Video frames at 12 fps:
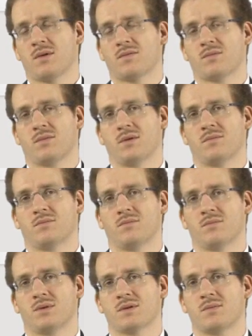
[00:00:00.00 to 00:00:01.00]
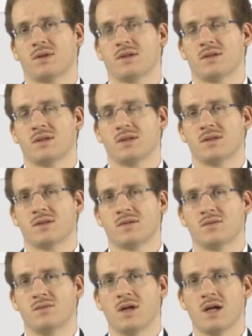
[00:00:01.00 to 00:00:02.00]
of possibilities
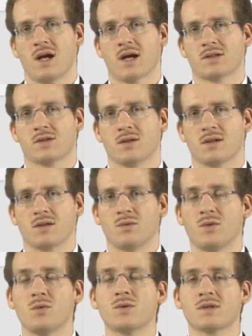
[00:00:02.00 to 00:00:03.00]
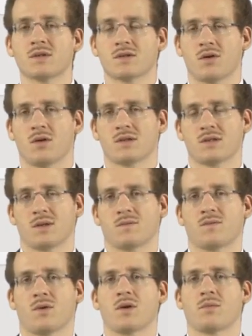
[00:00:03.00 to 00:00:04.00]
to actually reuse this
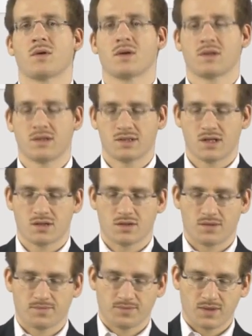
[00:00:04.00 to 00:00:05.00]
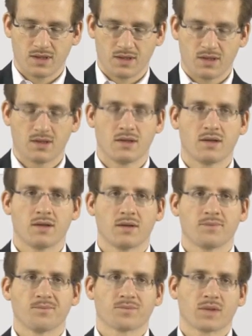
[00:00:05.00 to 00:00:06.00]
concept for your parallelization.
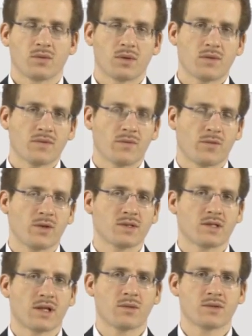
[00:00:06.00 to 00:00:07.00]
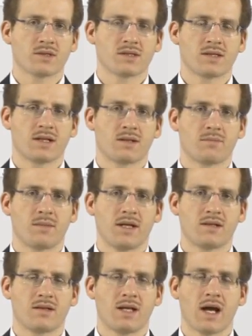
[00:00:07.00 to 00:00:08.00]
One of the first languages that
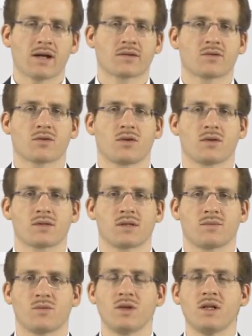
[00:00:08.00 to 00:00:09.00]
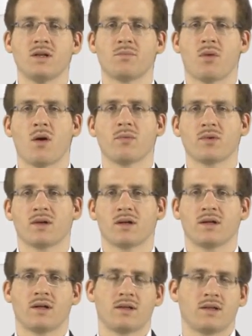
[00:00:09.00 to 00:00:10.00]
made the actor concept really
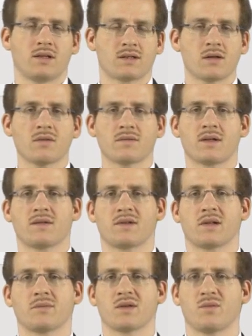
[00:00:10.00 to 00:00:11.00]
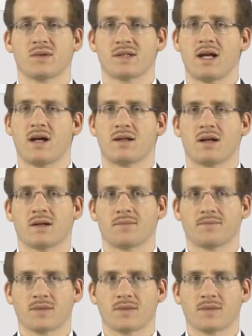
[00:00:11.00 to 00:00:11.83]
popular in the software development was Erlang.